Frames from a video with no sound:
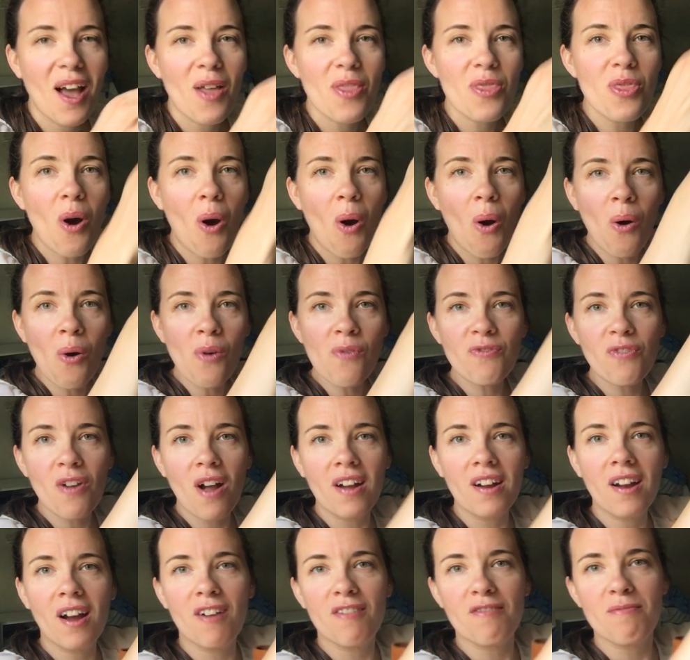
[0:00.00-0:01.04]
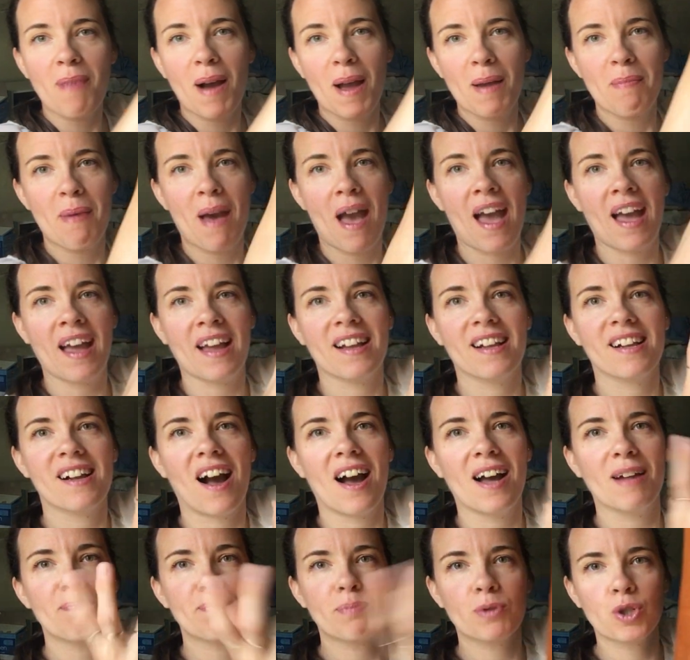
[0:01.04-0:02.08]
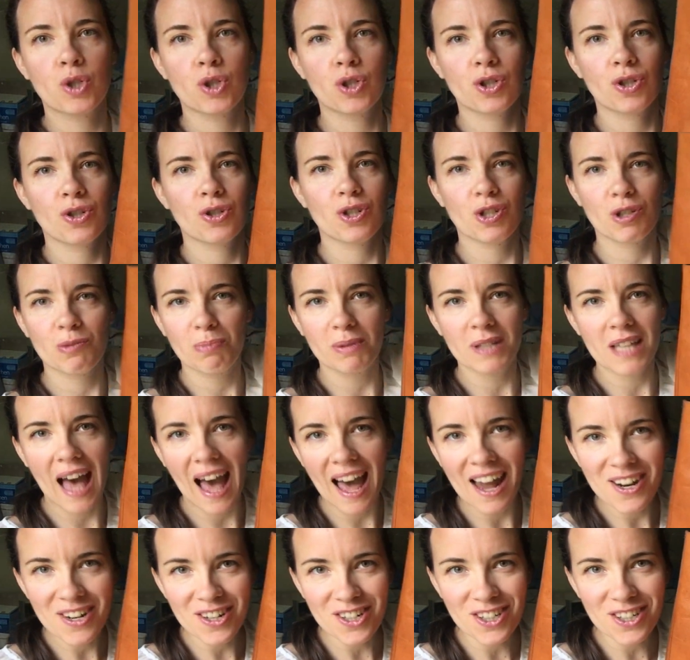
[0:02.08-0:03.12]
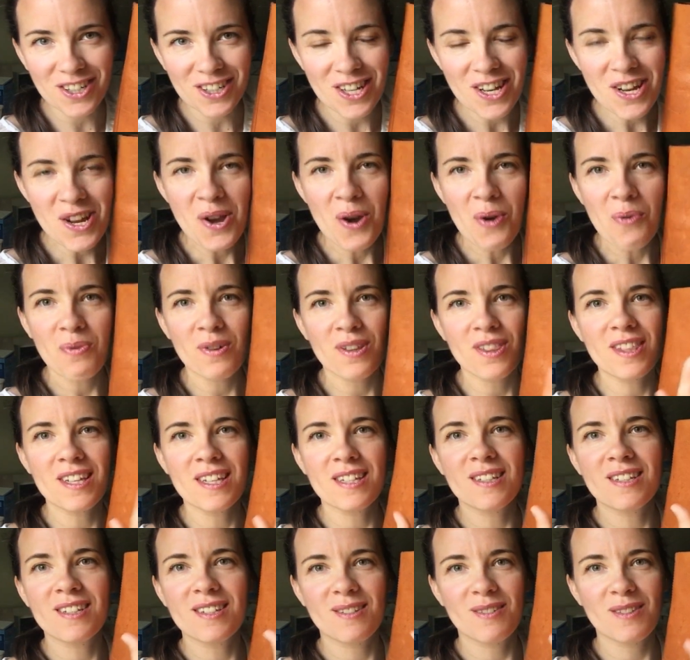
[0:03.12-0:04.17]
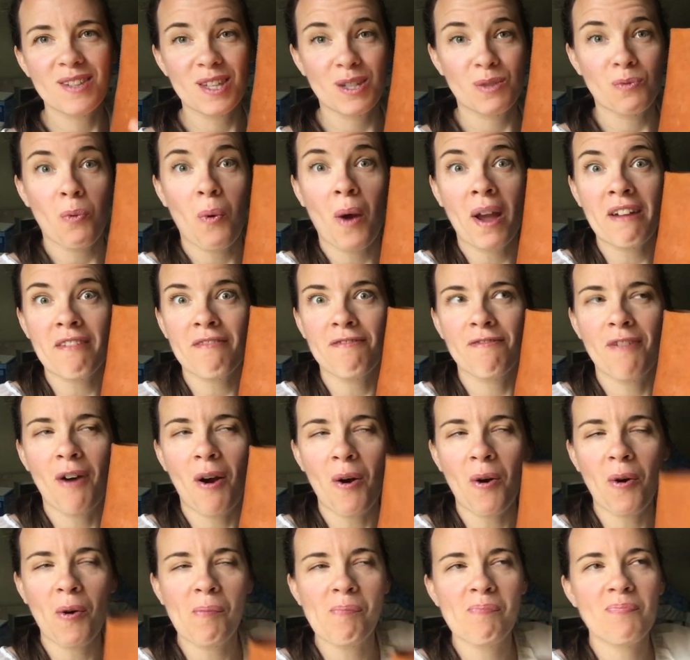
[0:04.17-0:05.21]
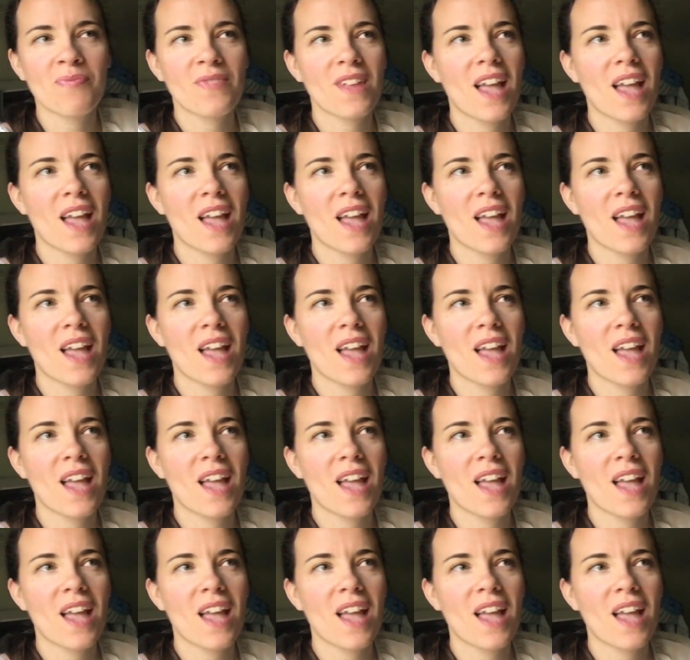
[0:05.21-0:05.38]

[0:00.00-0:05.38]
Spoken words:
the whole front of my bag got splattered with this white foam.